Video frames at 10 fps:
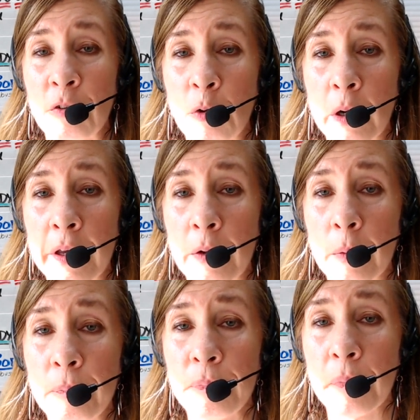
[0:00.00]
for you.
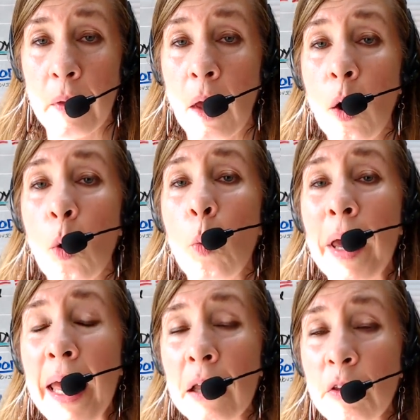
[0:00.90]
We
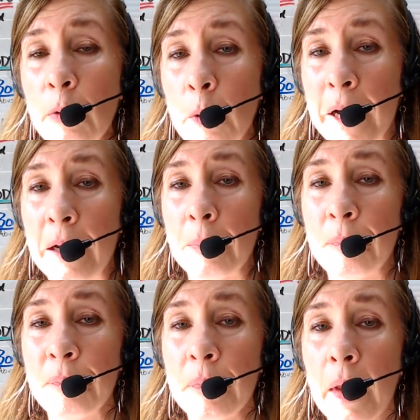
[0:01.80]
got through it.
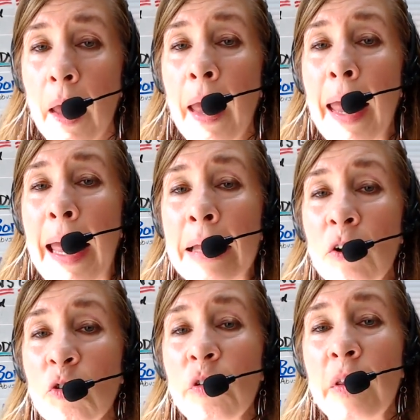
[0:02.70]
And
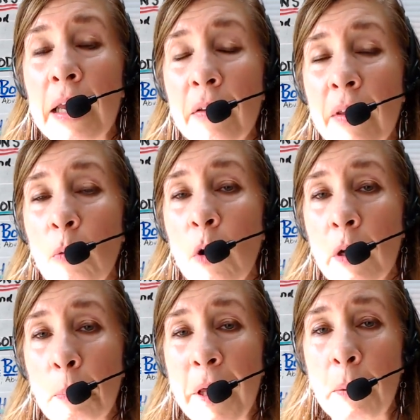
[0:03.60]
there's things that weren't
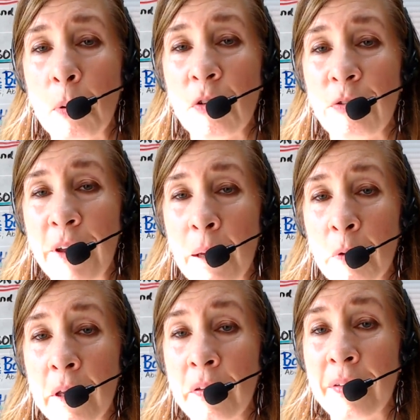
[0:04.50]
in people's
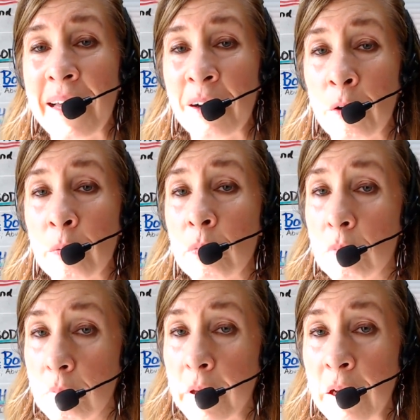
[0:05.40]
families that are,
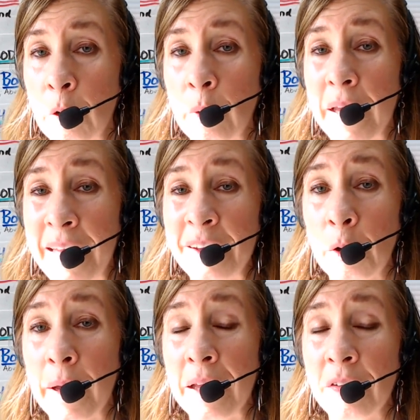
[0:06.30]
you know, in
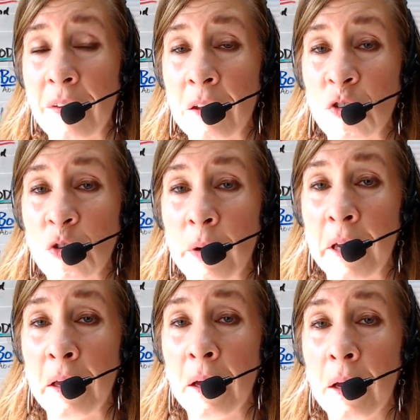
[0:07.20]
their
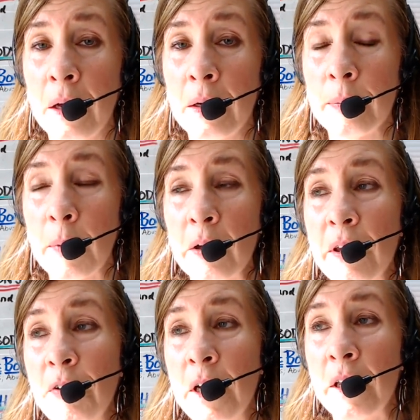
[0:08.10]
ancestry I'll
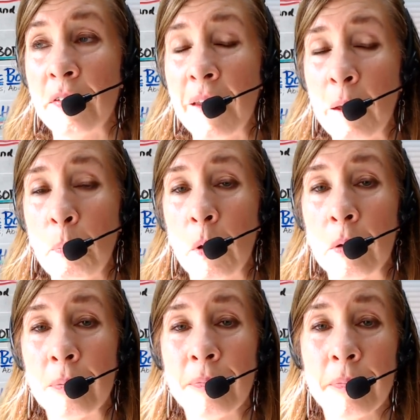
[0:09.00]
give you an
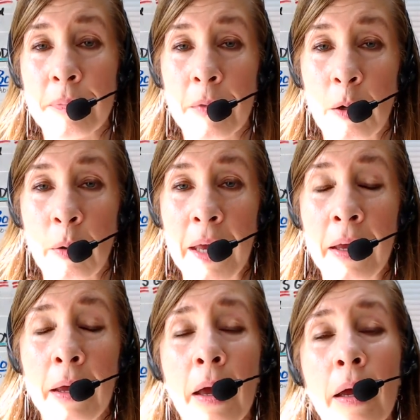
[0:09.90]
example,
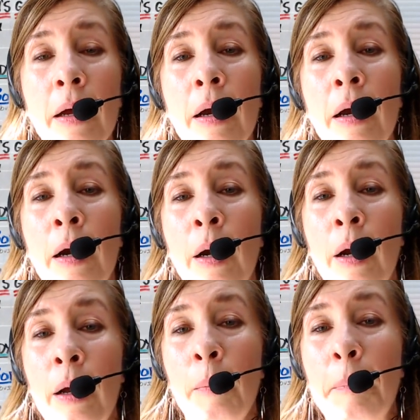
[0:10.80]
okay?
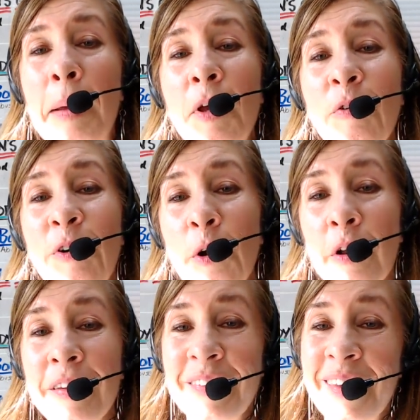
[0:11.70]
Maybe you've heard
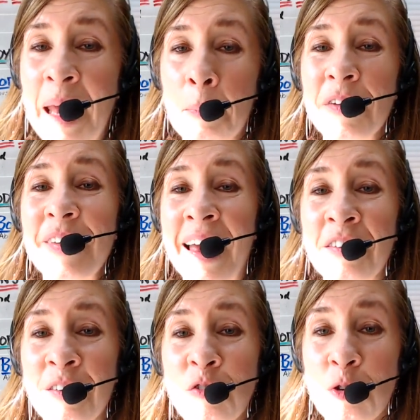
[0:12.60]
of this game
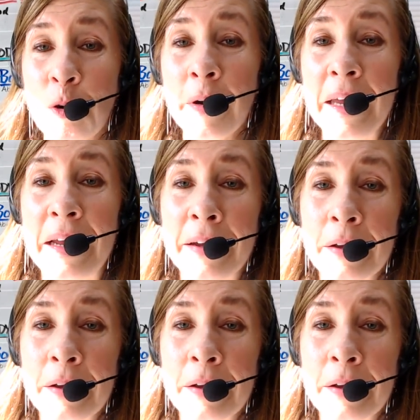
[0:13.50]
Assassin's Creed,